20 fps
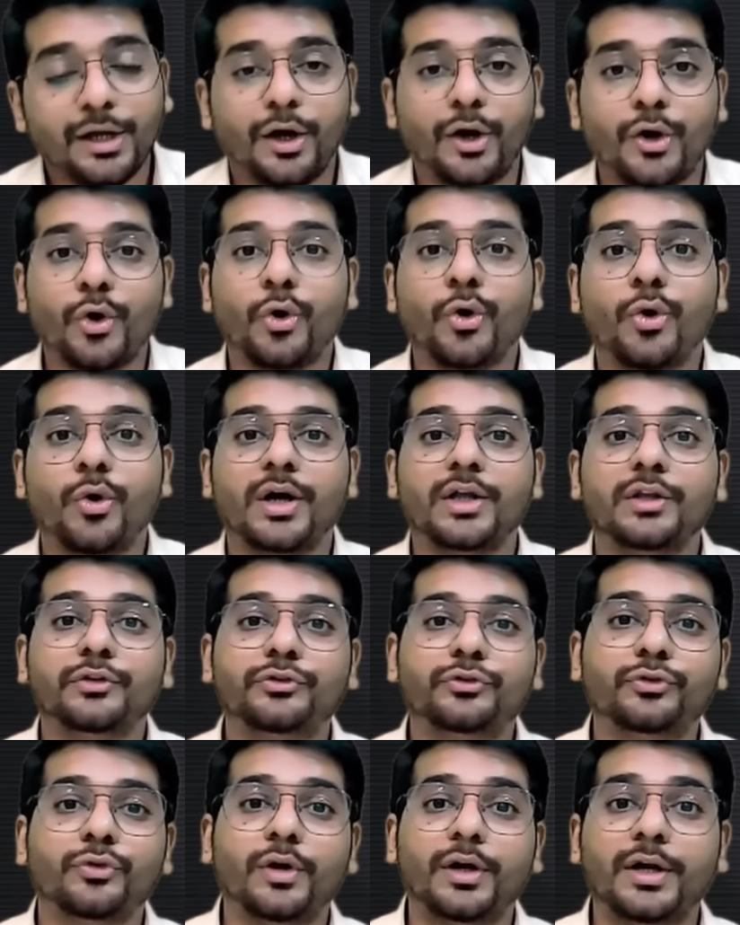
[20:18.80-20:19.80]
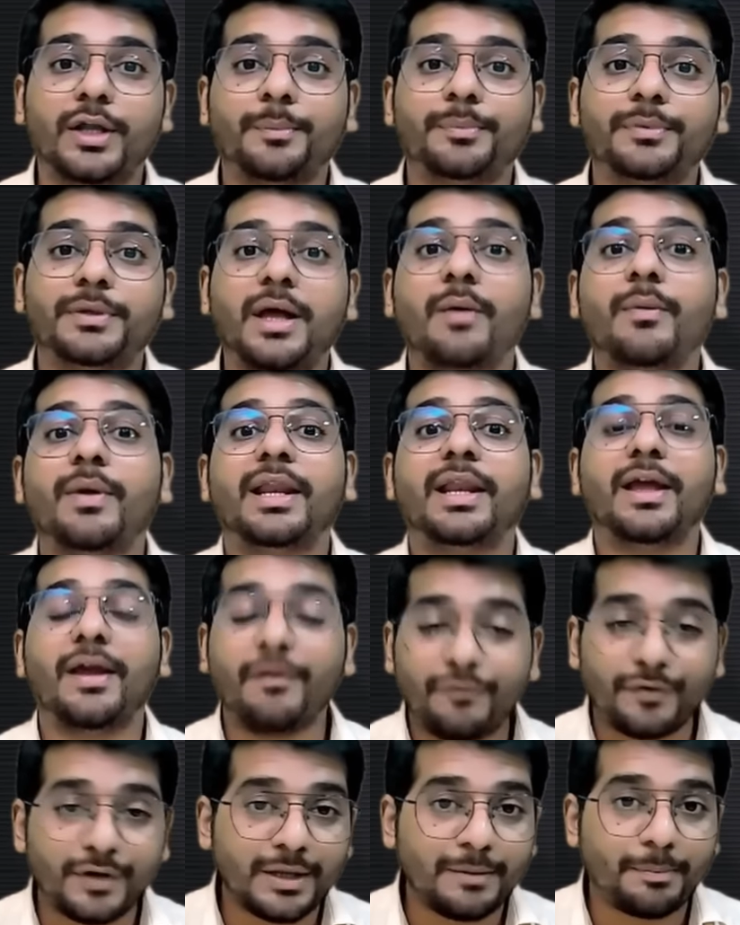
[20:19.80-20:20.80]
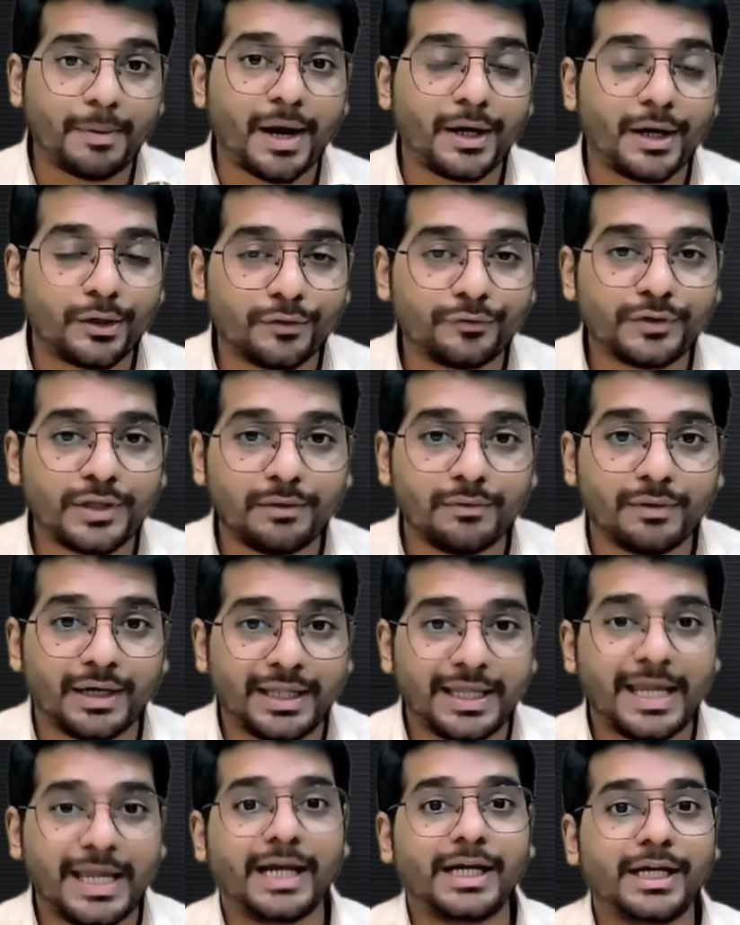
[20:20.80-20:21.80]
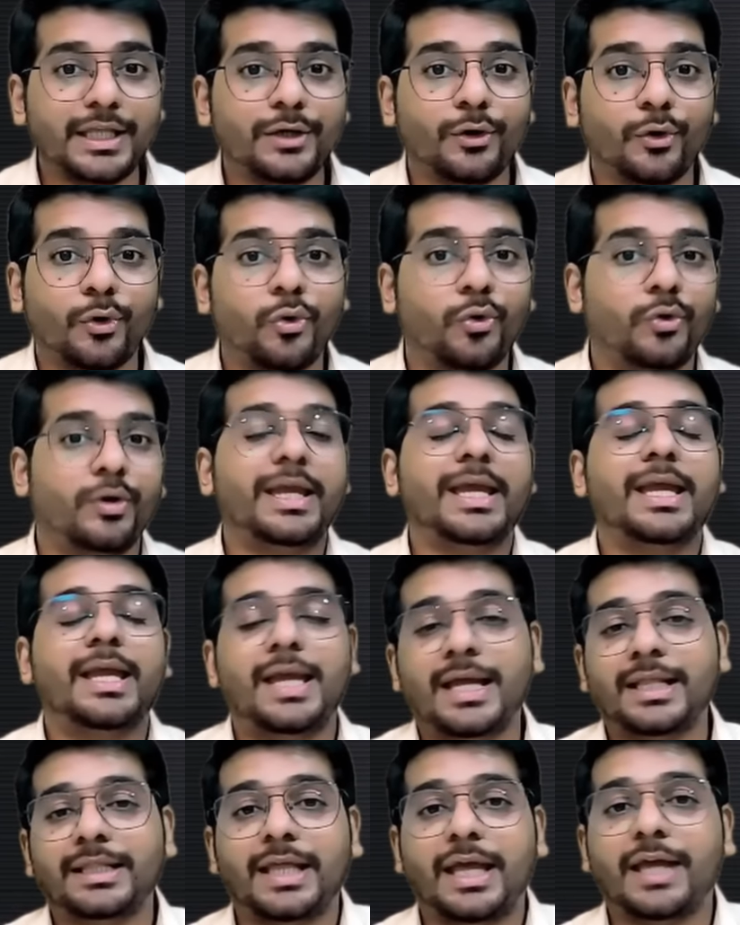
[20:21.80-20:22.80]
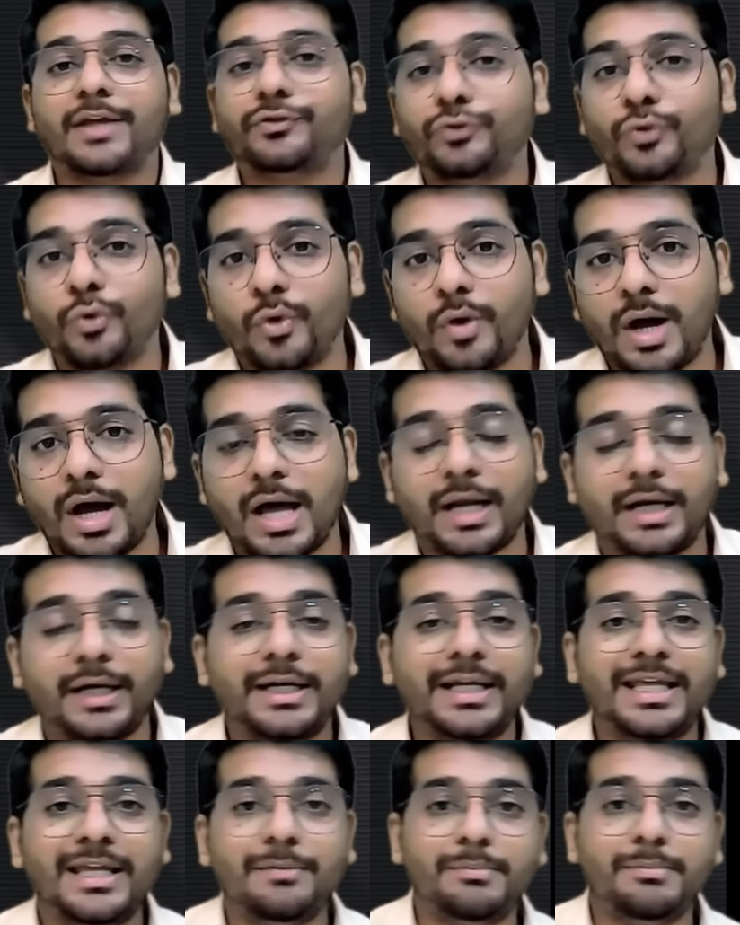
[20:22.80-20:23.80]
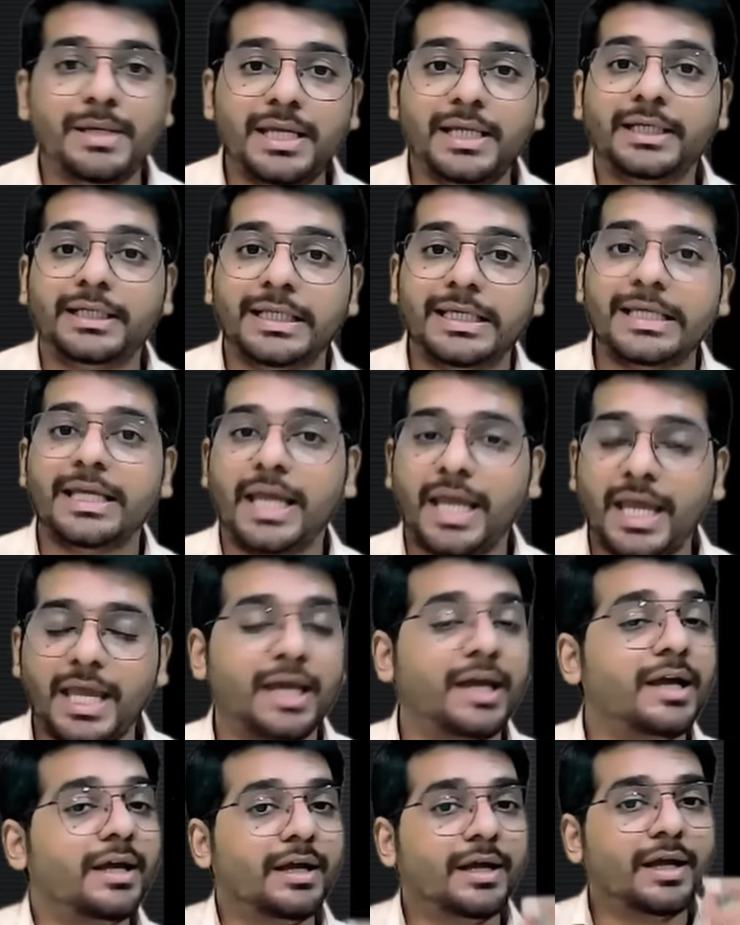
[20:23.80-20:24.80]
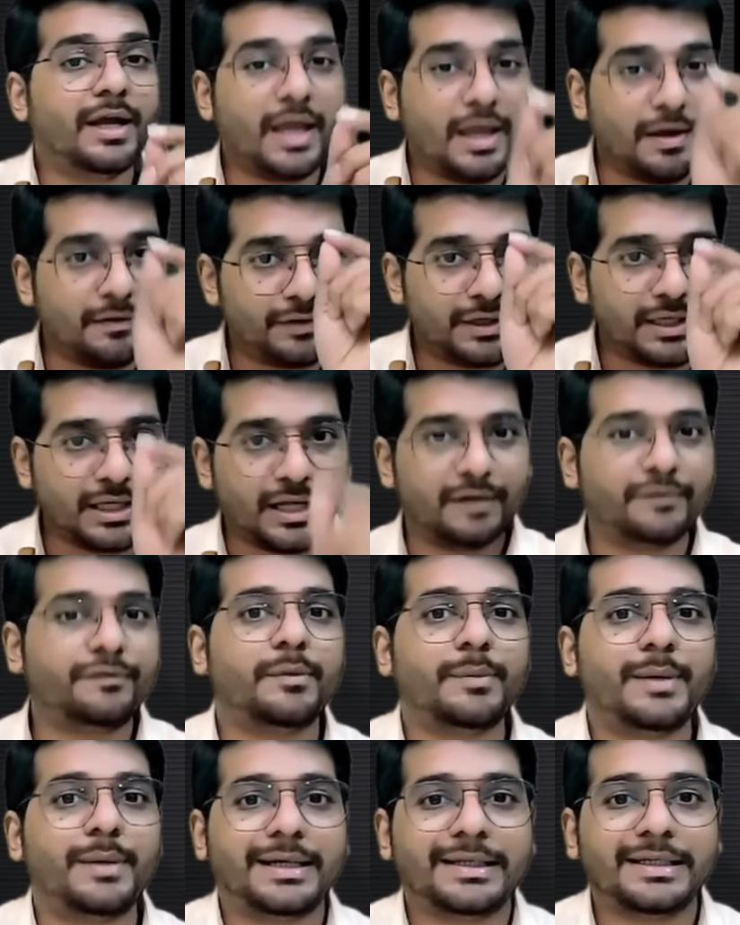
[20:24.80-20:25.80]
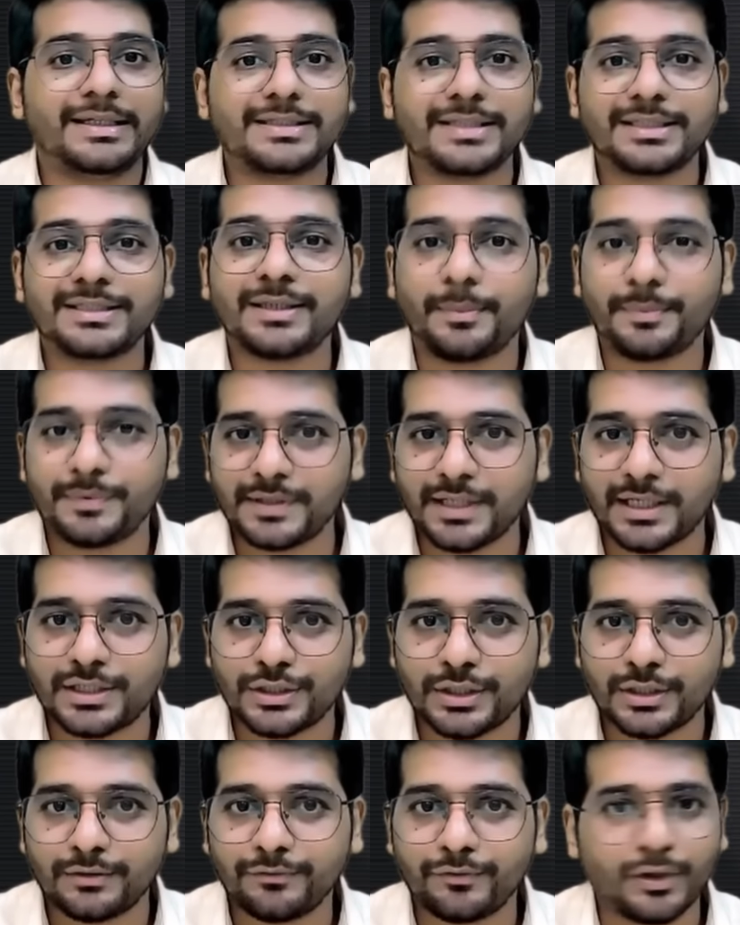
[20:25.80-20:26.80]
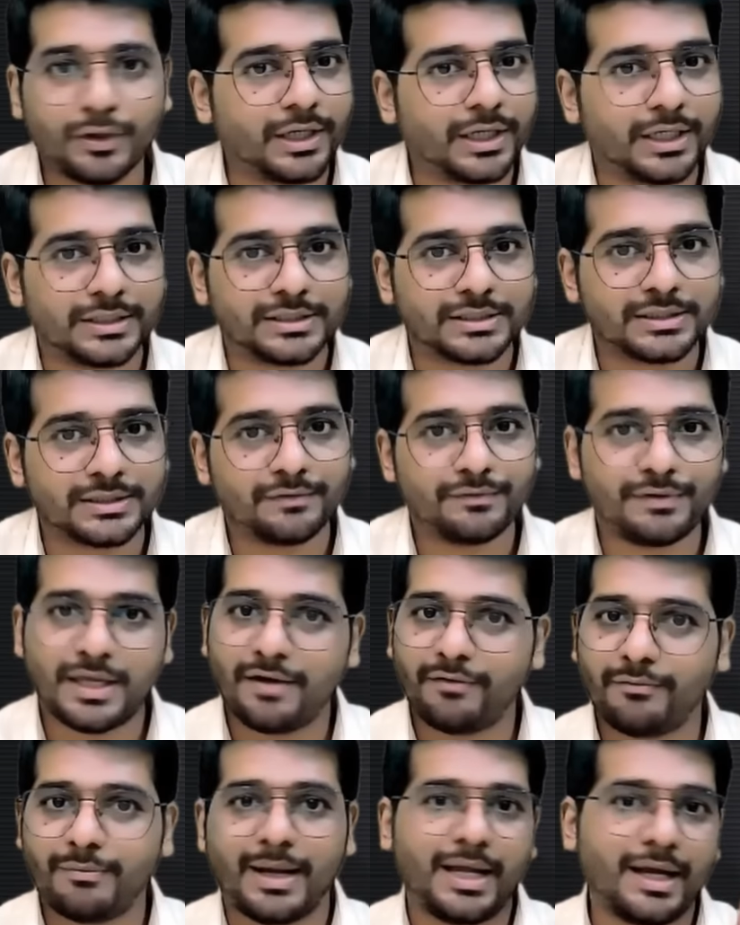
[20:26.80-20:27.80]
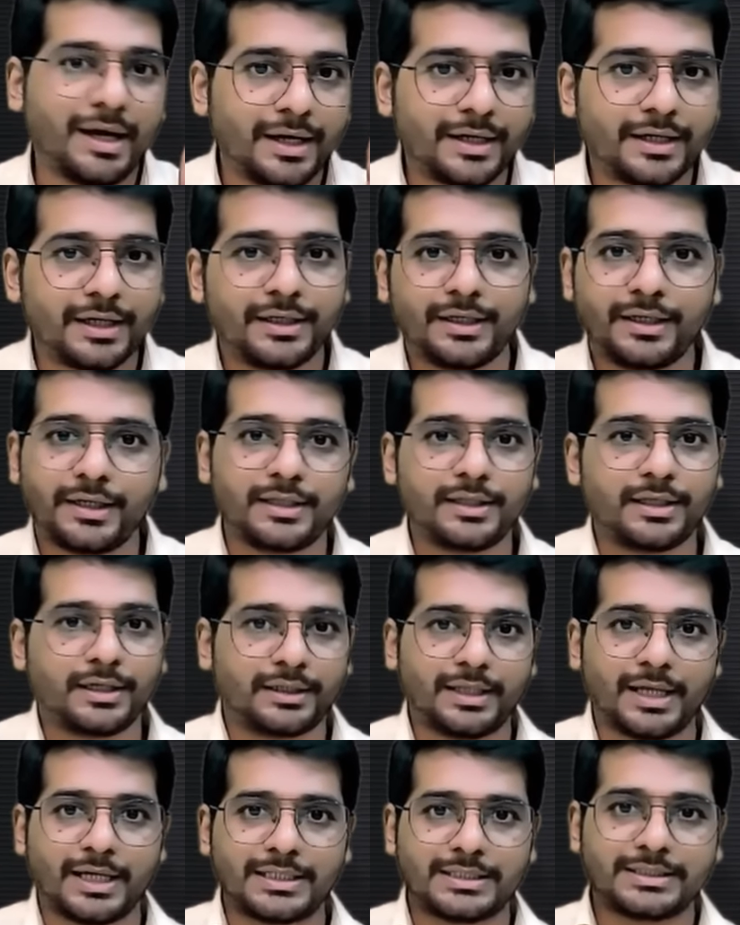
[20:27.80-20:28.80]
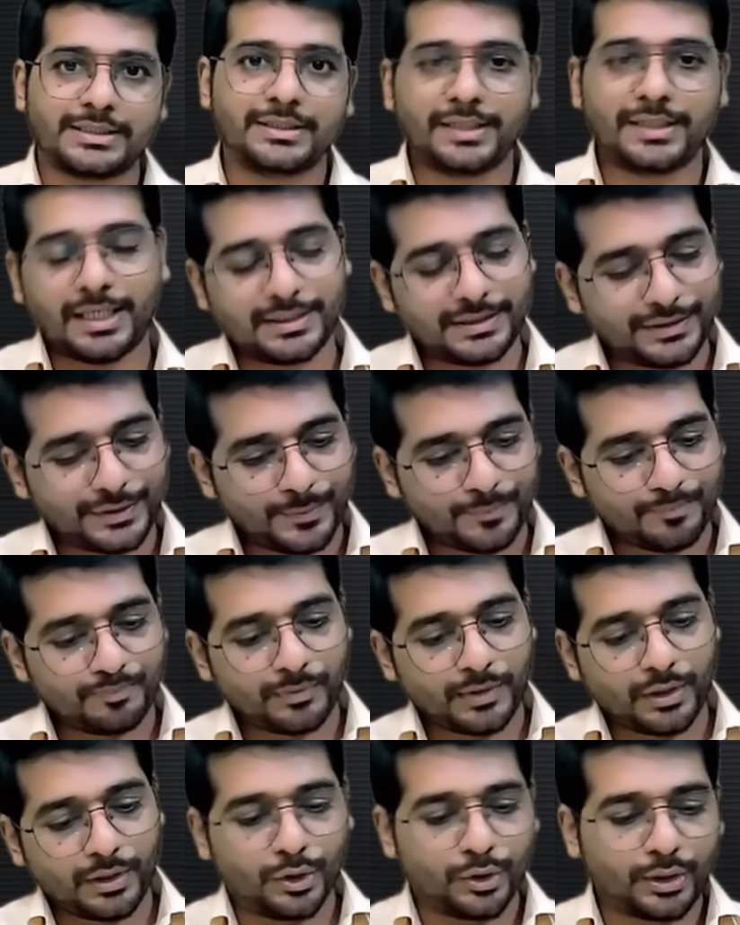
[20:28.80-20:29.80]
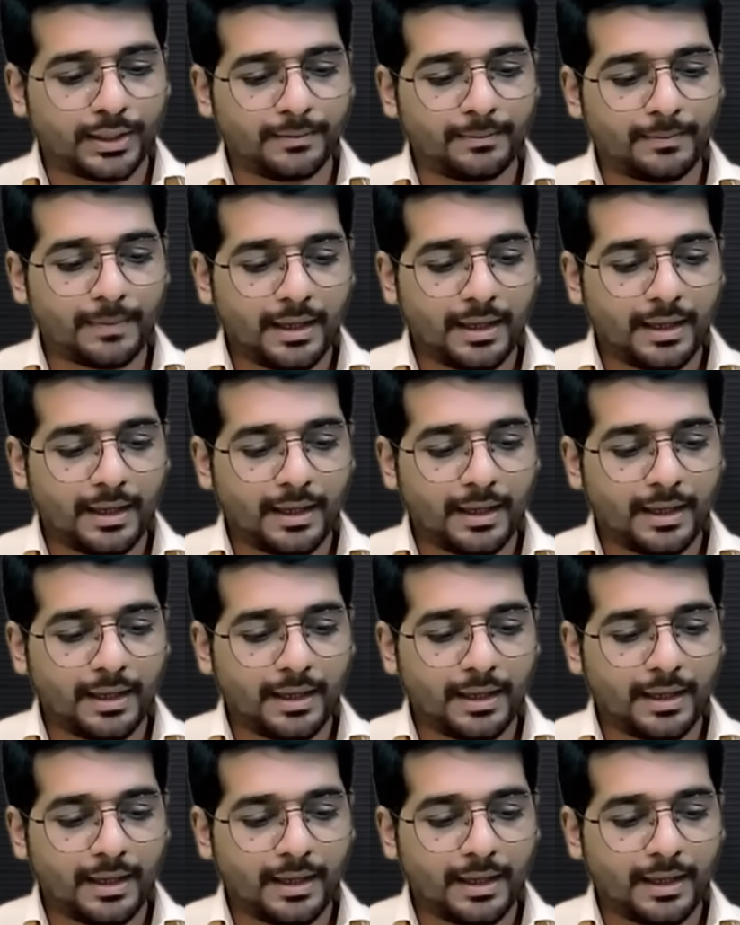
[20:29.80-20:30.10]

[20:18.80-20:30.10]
ado ansor dapta, where every part of keyword ado, an, sor, dbta, every alphabet is a subsection for us. We have by hearted it in the class. Yes, okay.